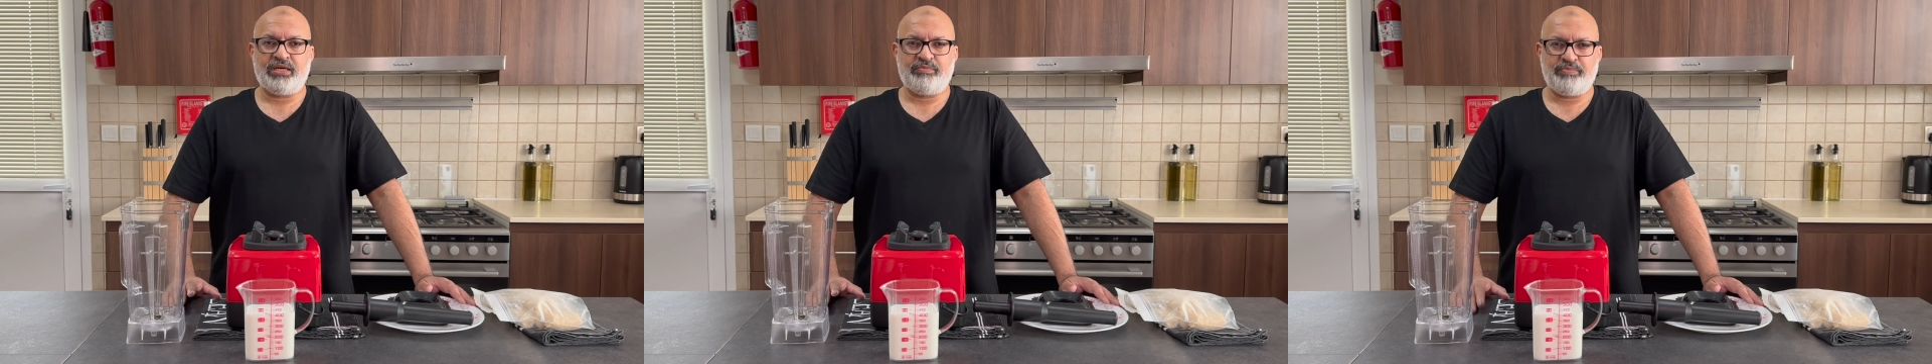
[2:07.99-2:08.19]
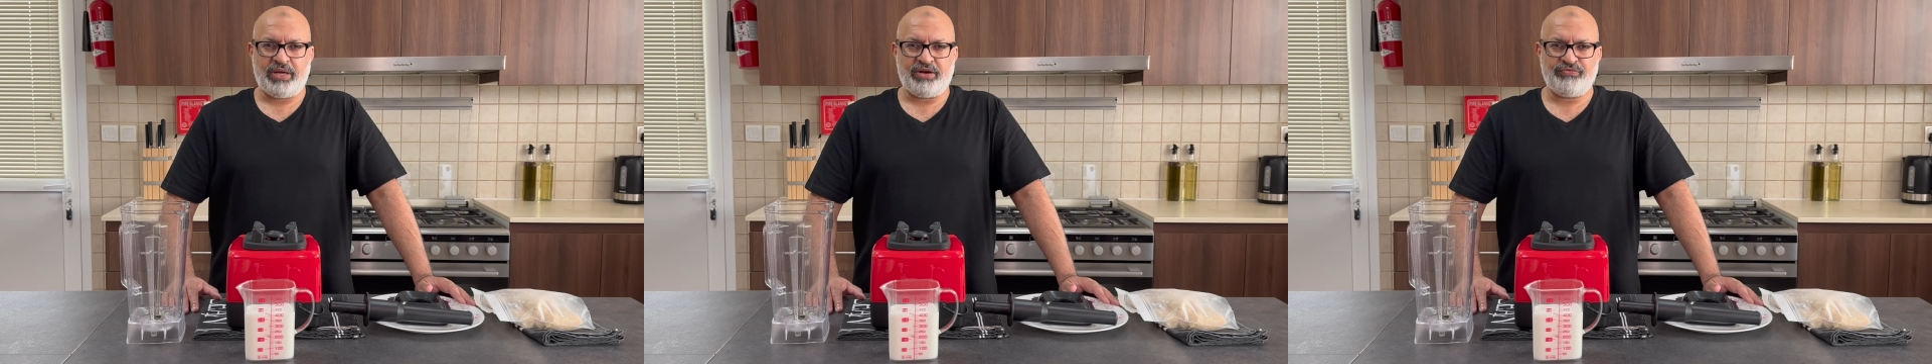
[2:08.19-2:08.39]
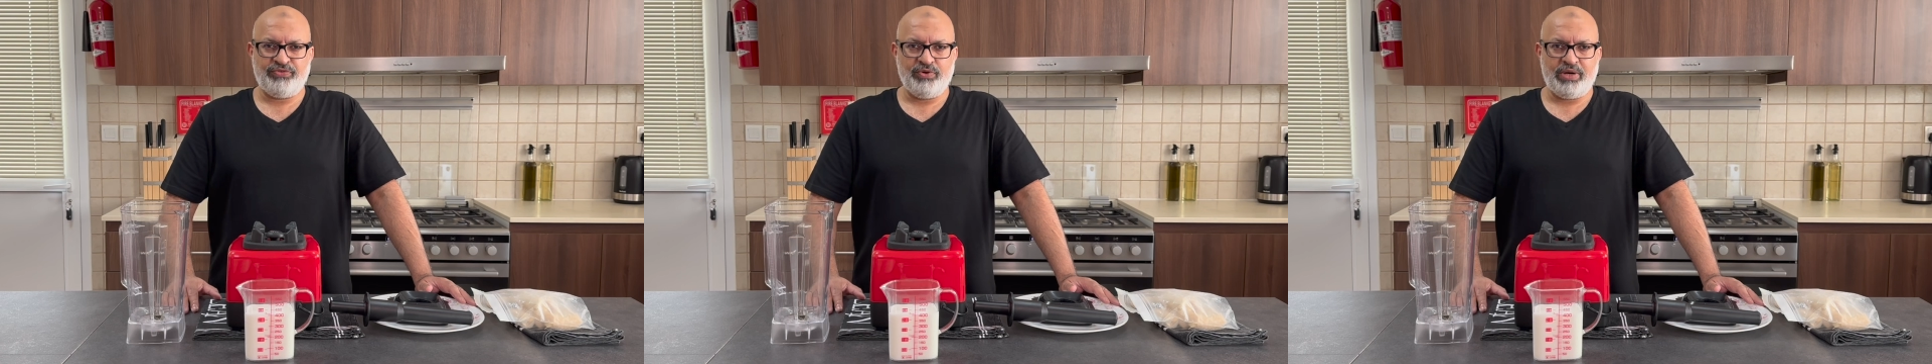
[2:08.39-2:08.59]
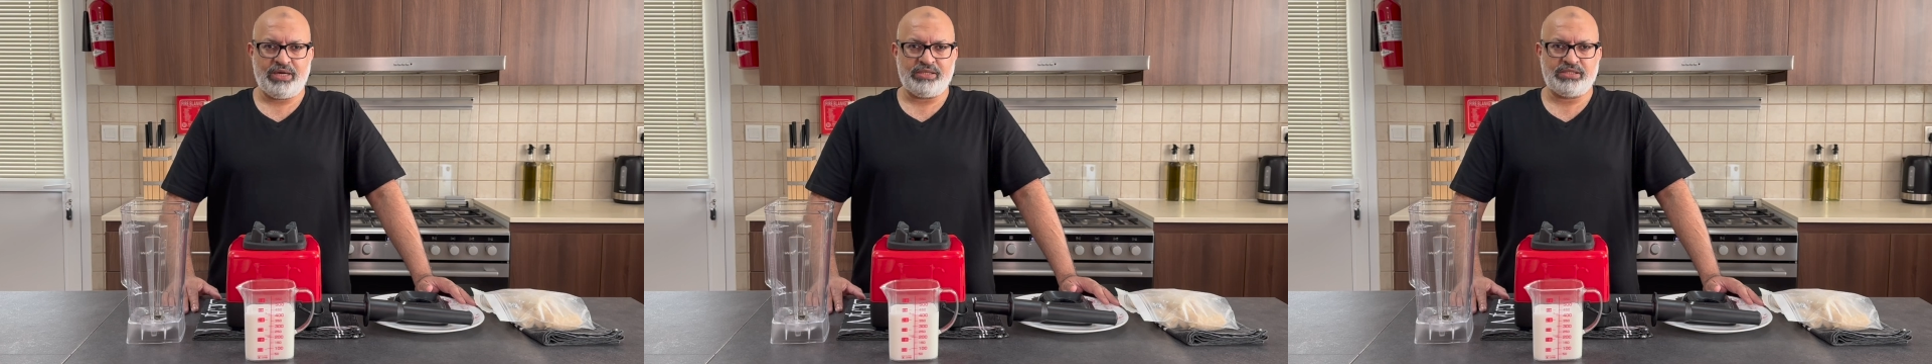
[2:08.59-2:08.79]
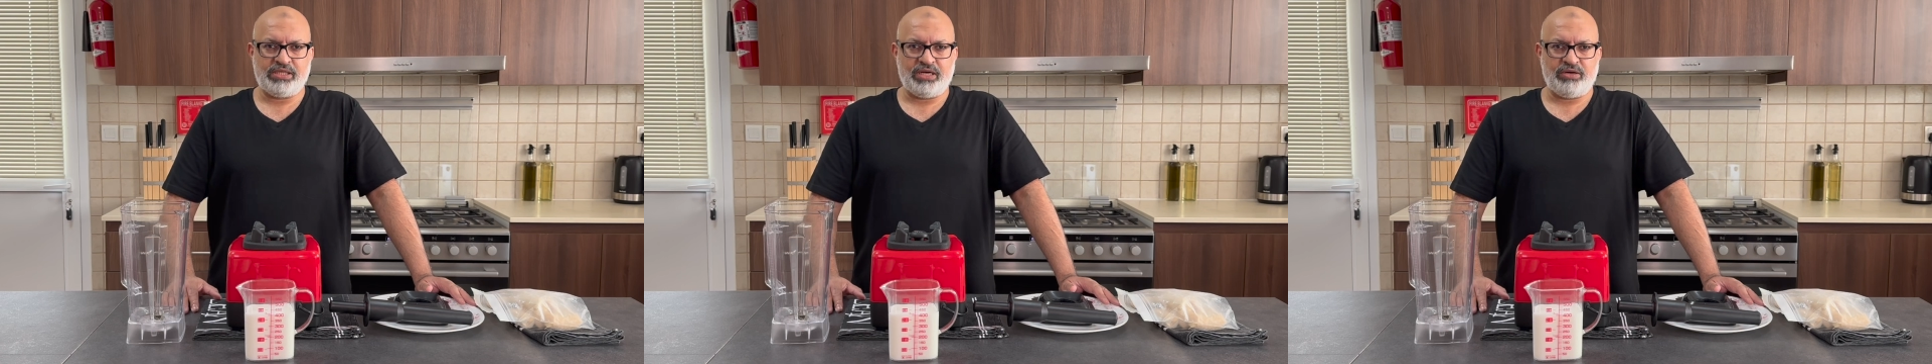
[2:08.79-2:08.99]
about a few
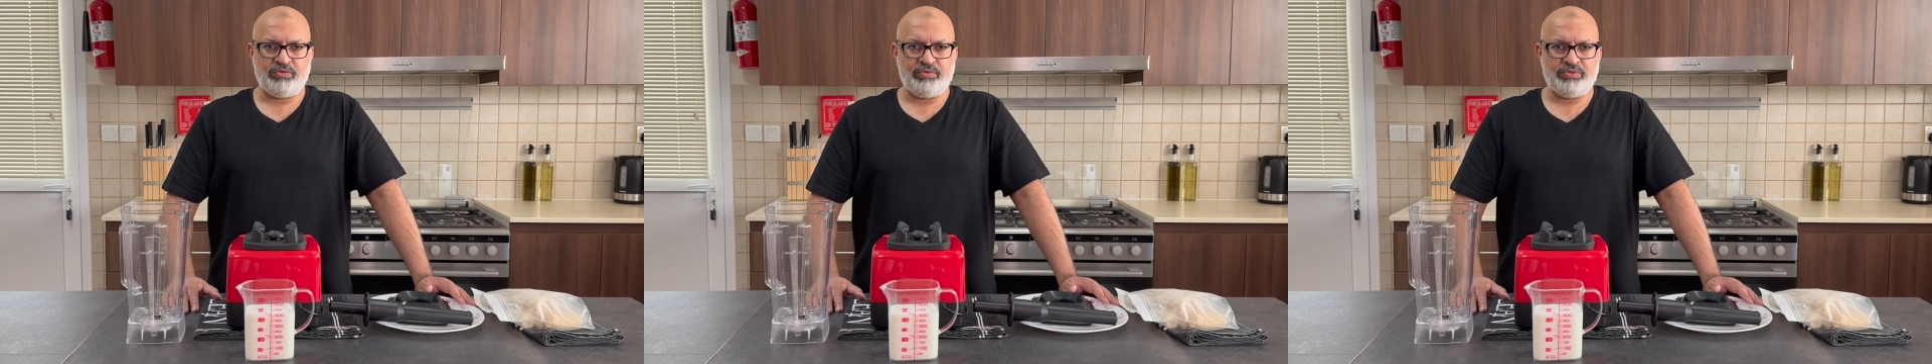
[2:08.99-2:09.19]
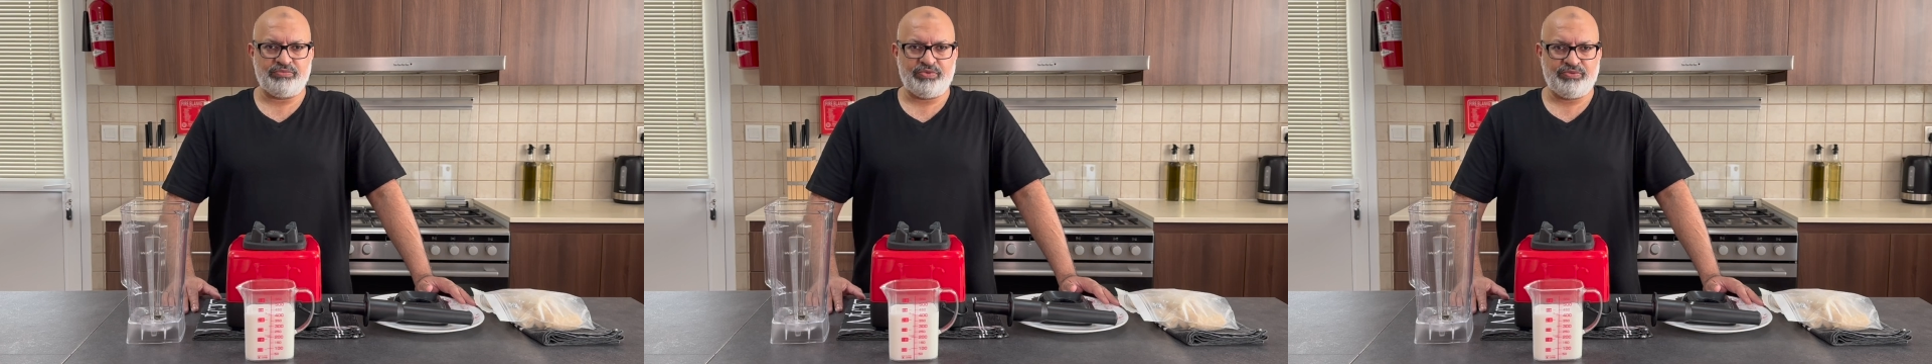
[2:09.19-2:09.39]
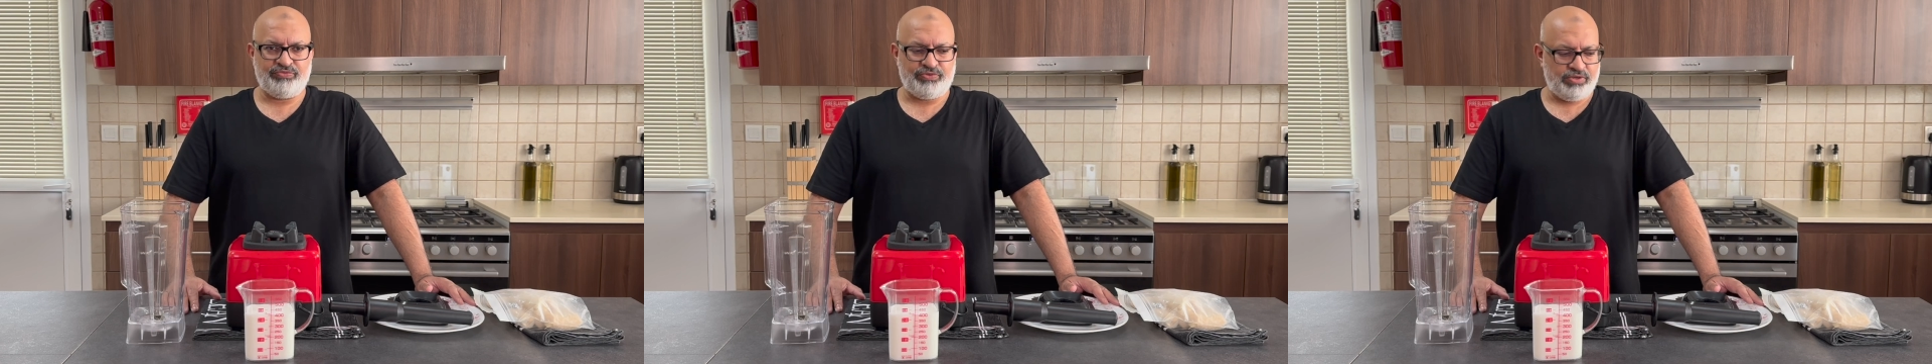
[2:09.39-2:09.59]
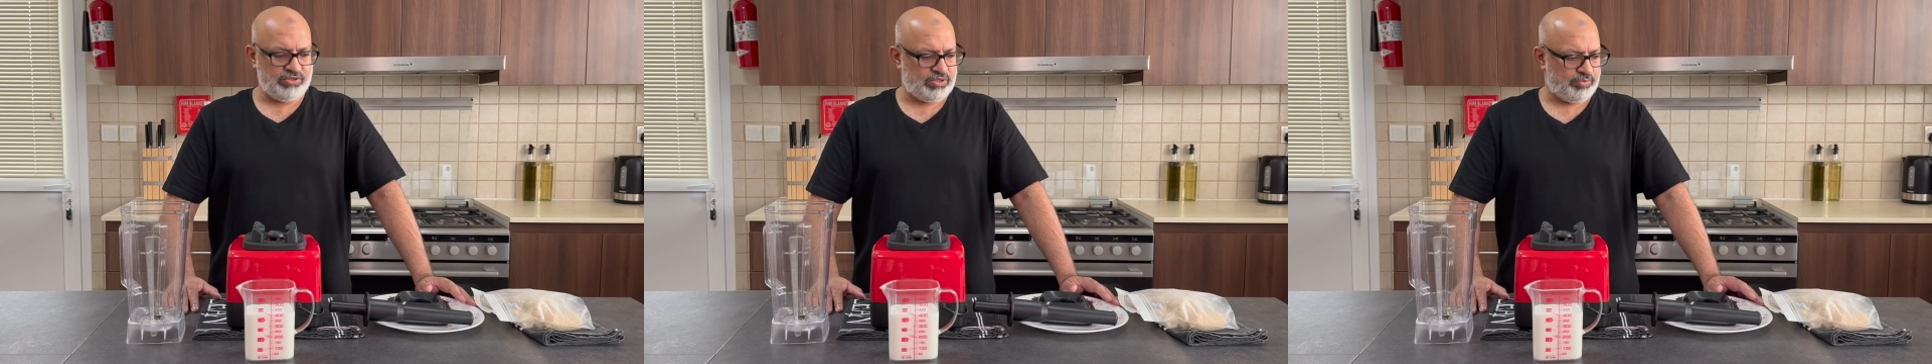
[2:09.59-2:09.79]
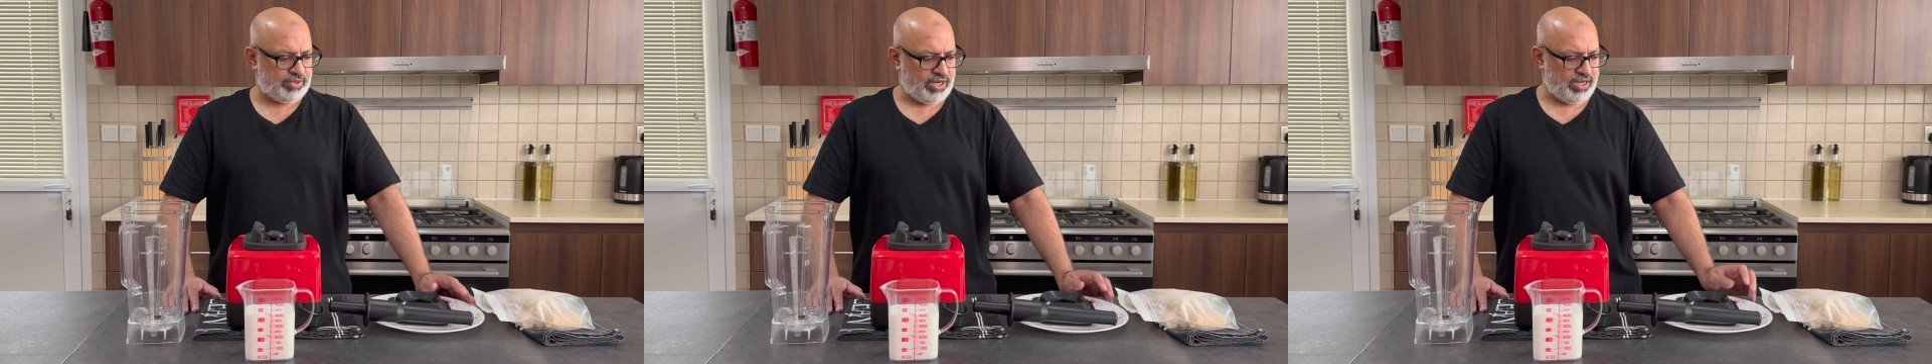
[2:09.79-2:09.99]
hours ago, we froze
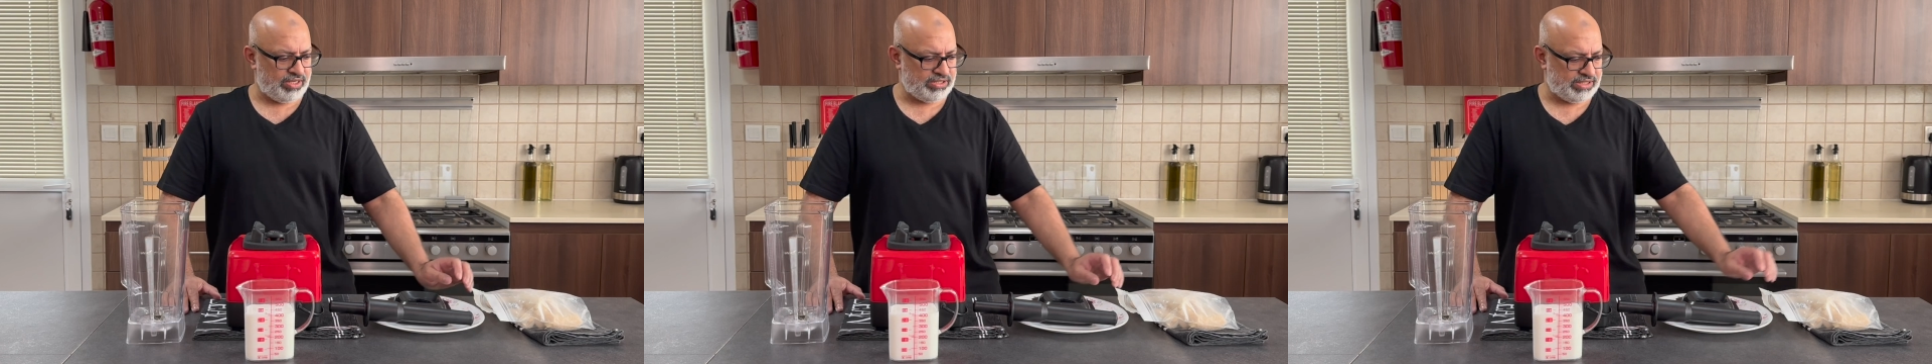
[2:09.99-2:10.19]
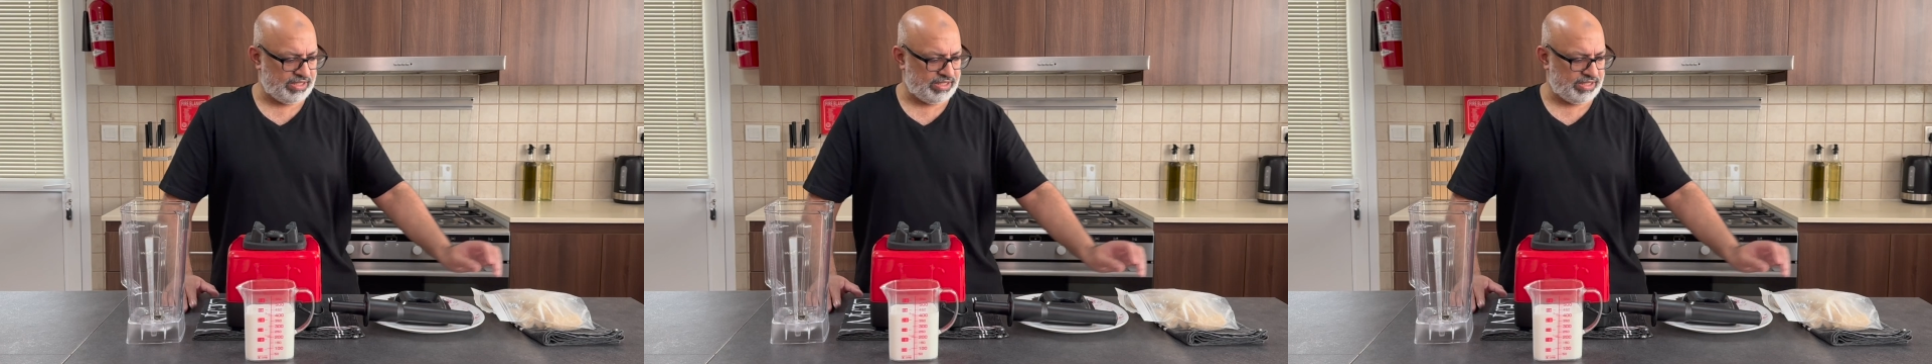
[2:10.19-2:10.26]
the bananas,